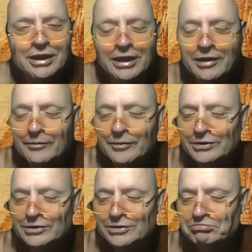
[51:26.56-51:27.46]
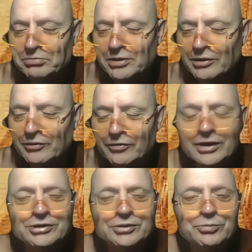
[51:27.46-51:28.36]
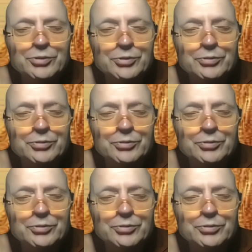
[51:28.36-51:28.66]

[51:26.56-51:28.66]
um, are just find just more